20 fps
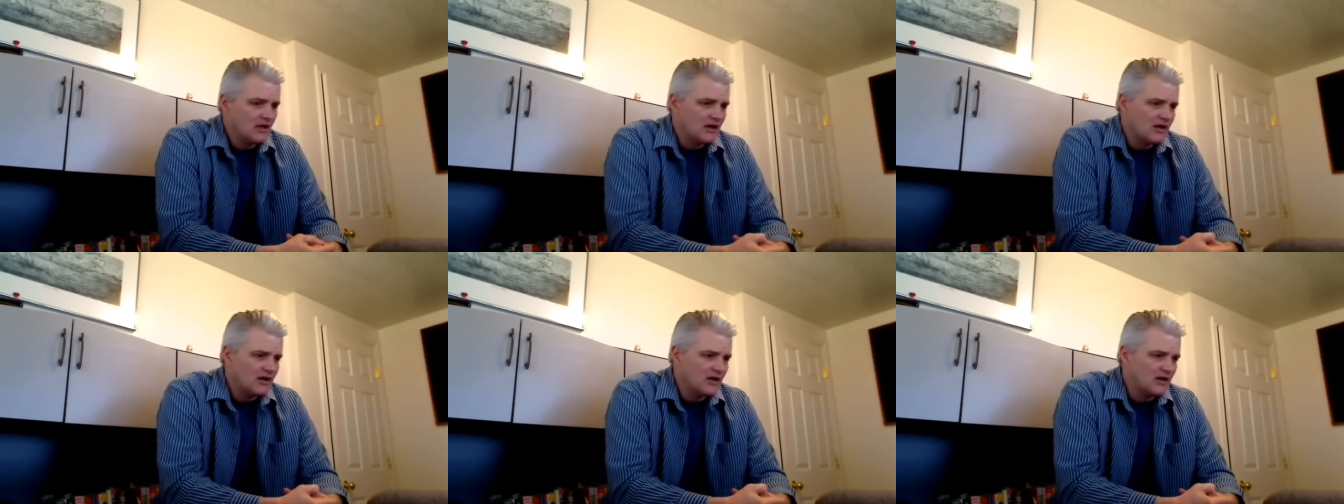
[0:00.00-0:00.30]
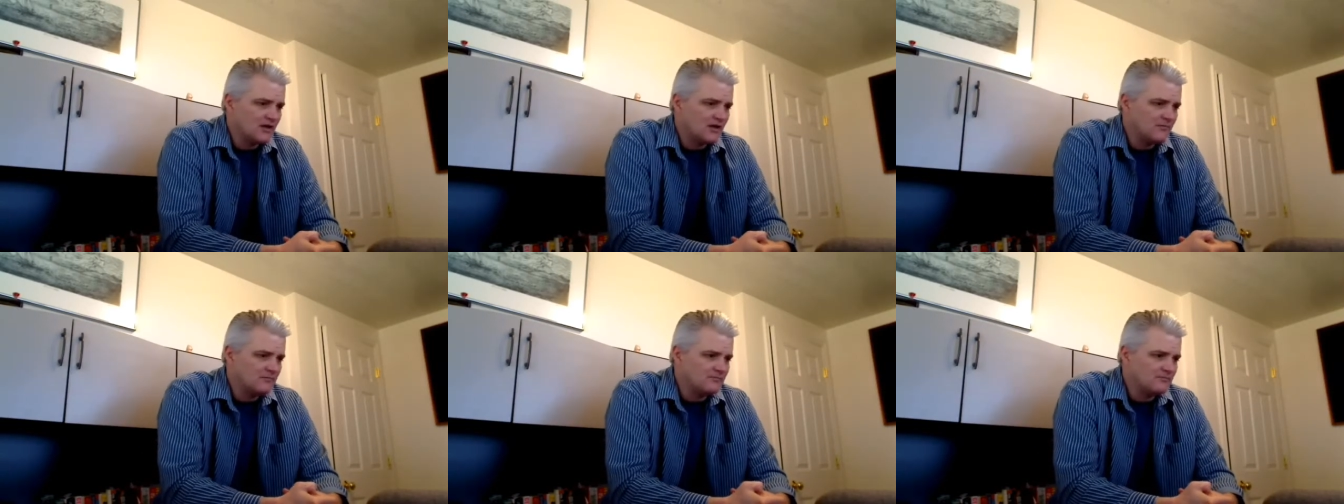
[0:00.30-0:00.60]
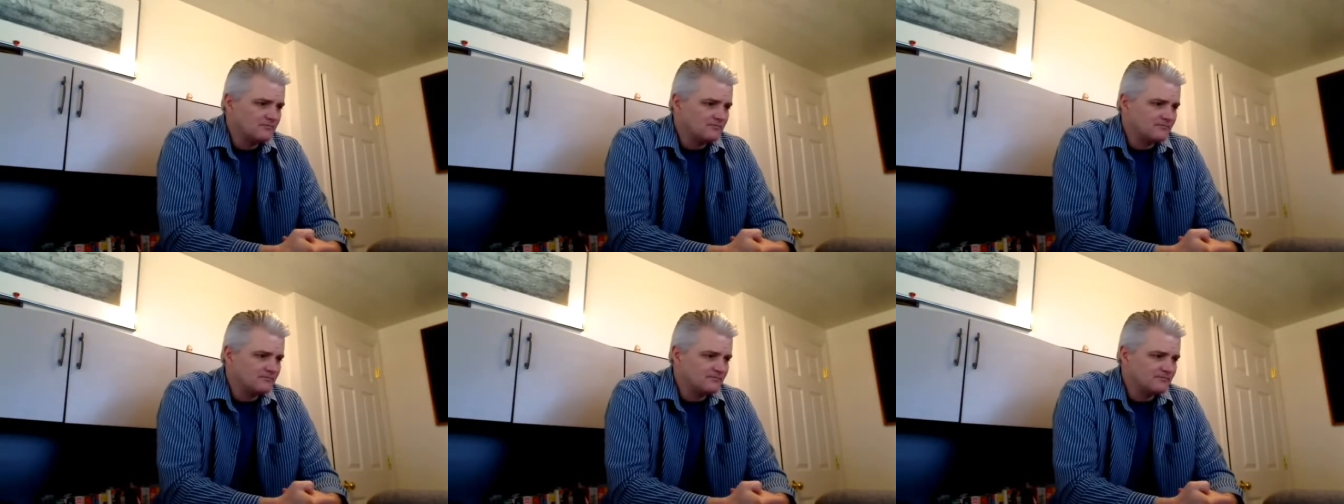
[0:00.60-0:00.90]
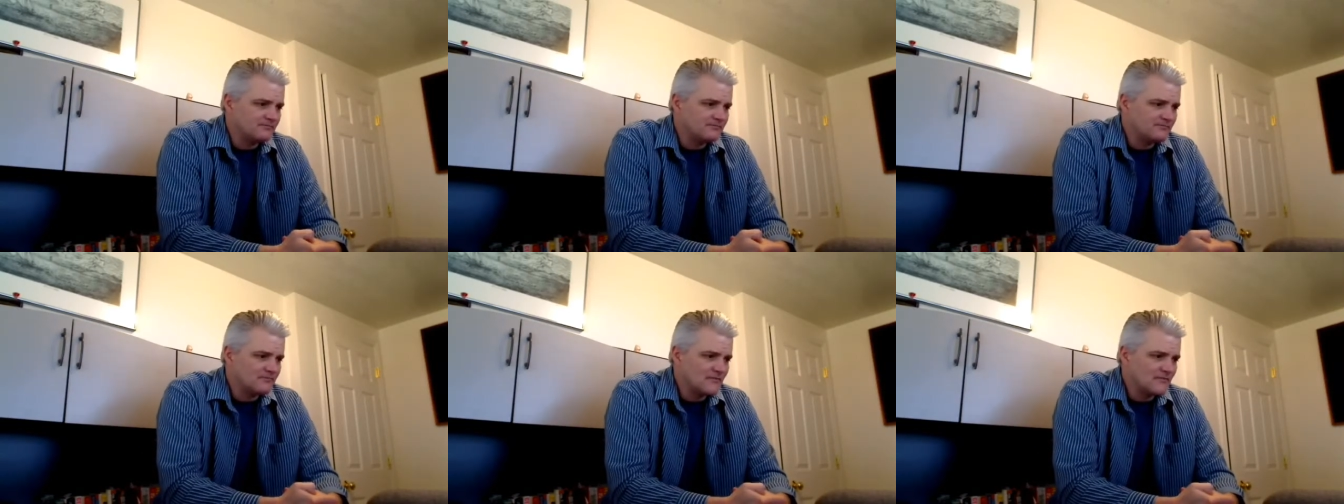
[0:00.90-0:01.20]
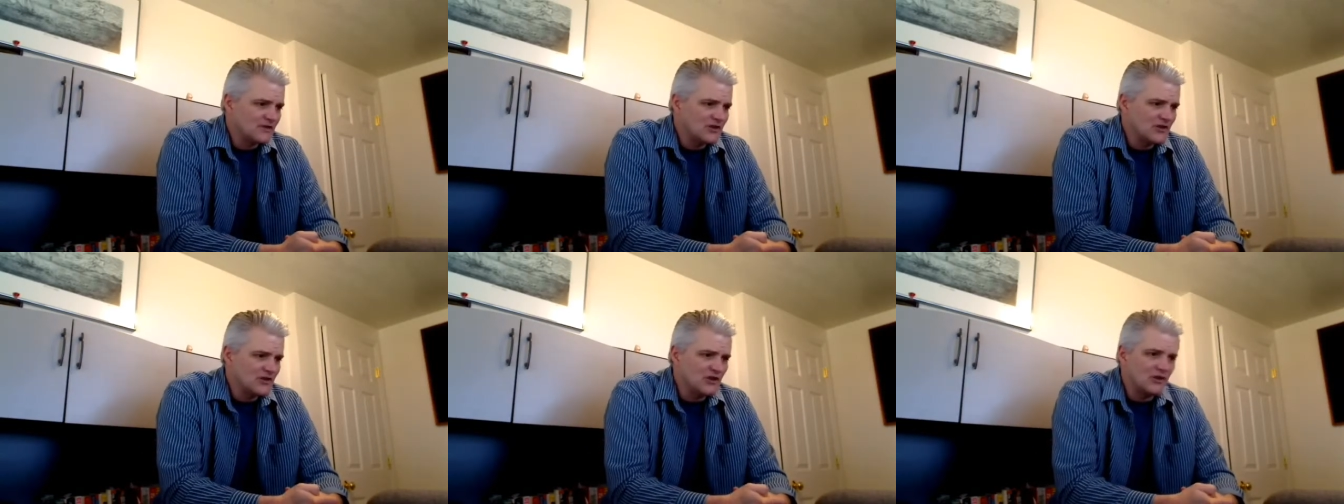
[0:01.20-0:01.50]
Um,
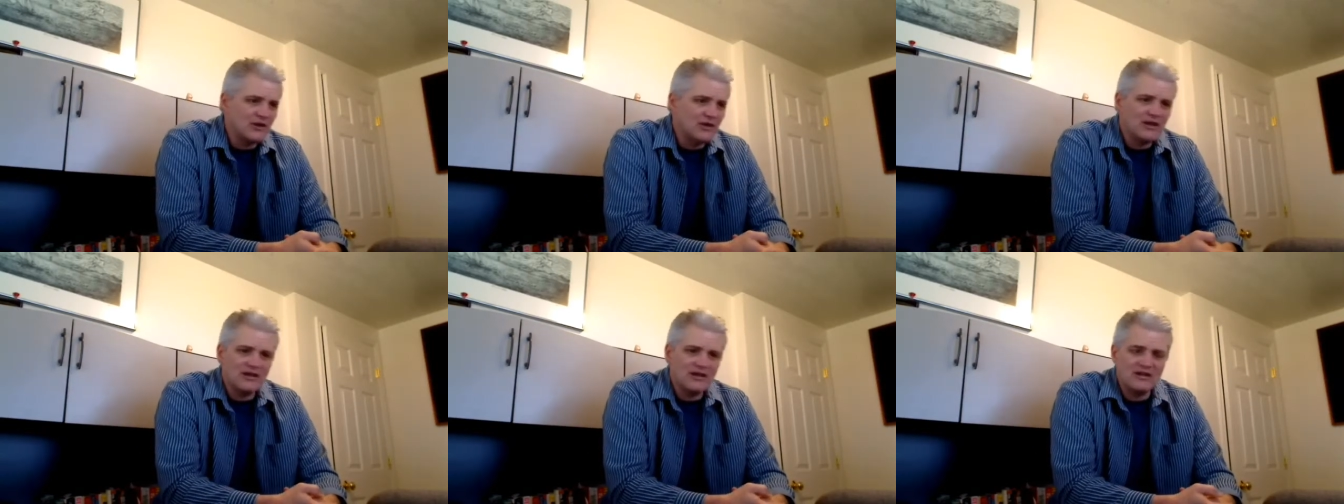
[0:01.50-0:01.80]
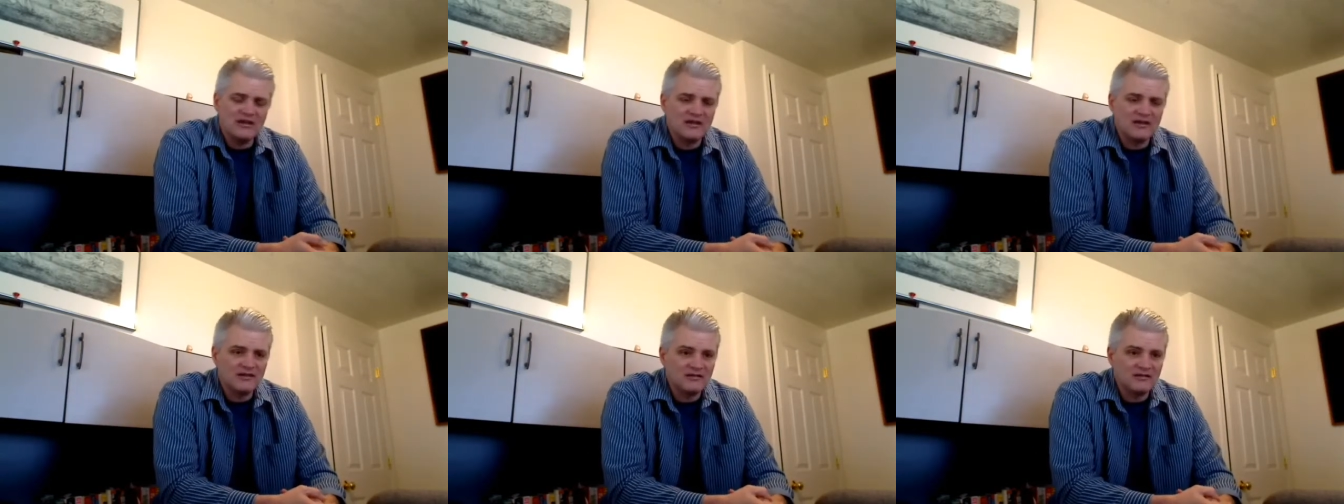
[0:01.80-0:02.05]
you know, it,